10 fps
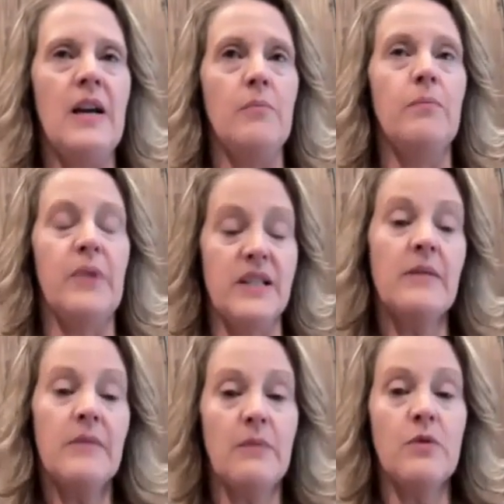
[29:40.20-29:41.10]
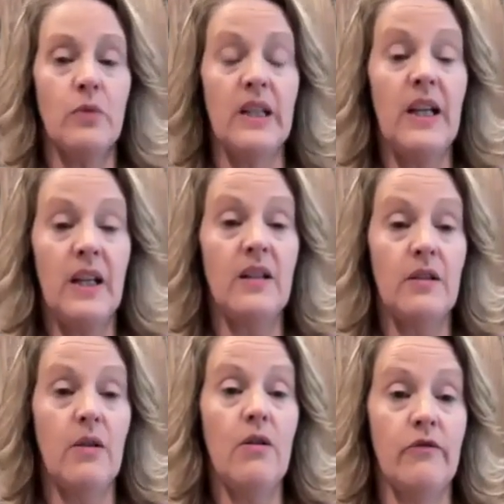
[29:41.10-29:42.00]
but sometimes we
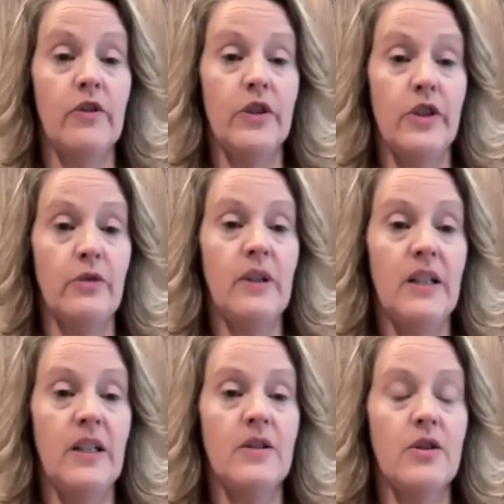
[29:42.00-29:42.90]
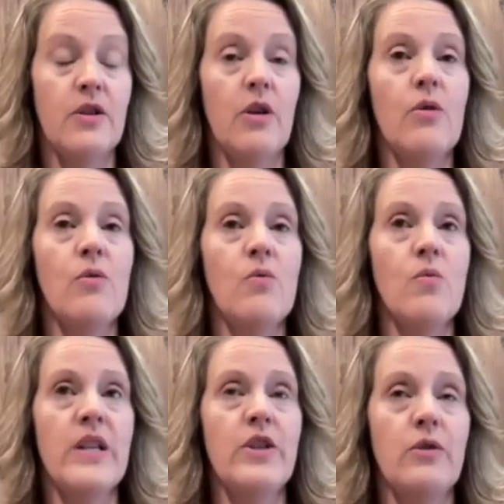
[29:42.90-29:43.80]
can overdo it. And so
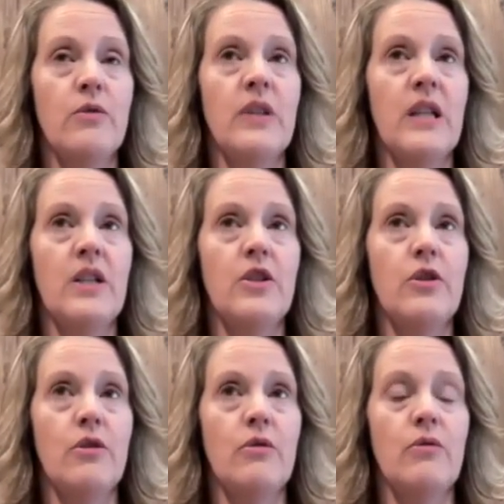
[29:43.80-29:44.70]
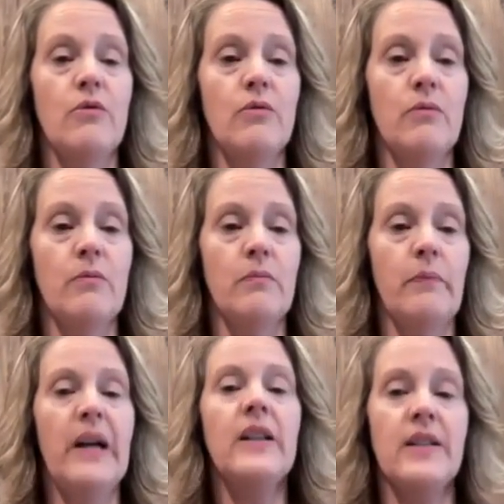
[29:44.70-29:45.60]
we do need to
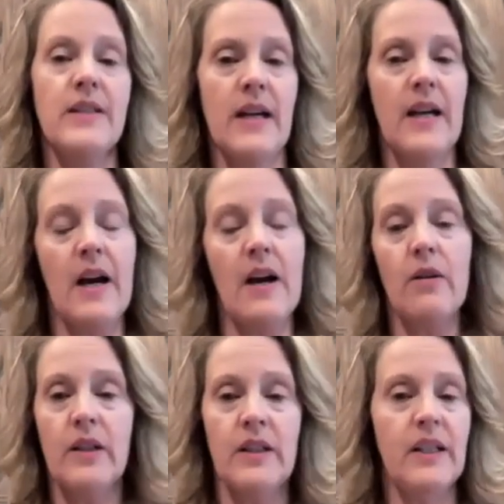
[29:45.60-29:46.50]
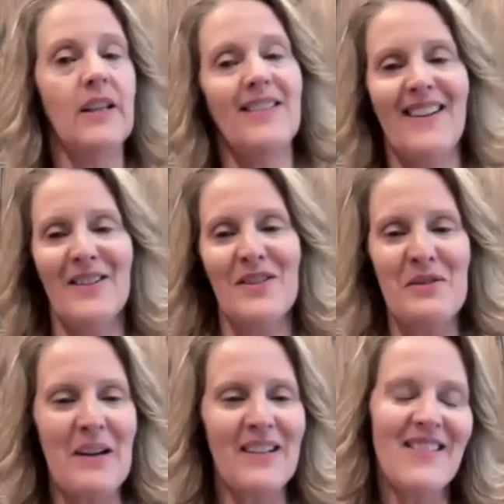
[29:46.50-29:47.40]
balance that out. And again, that goes
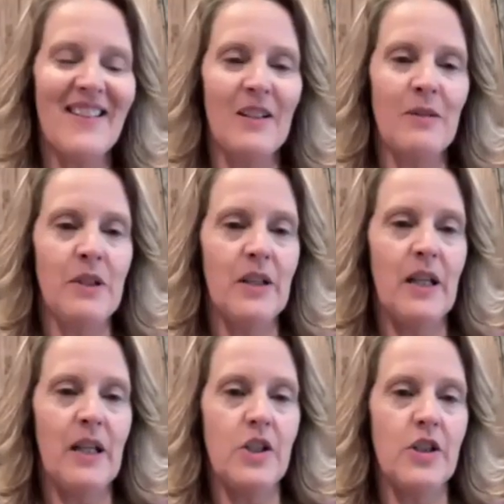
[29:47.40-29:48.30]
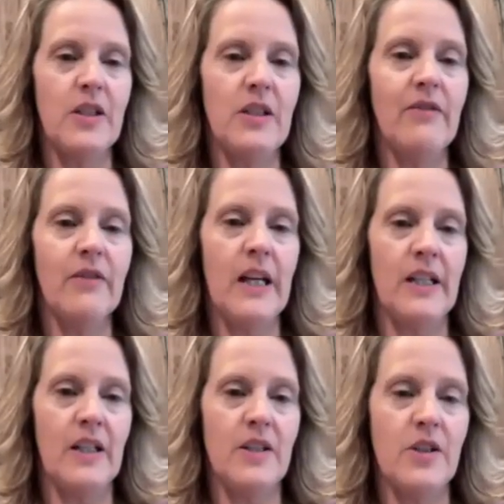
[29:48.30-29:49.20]
back to that communication of
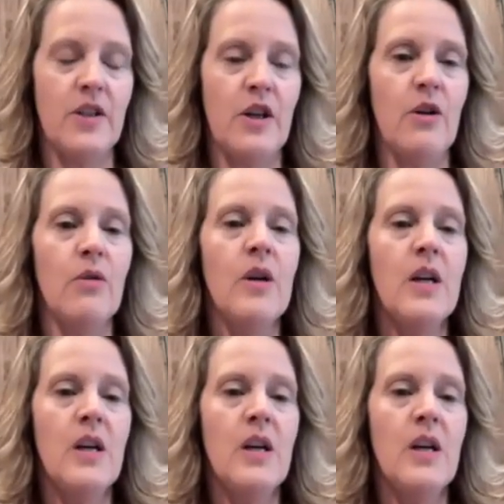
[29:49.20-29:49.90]
letting us know,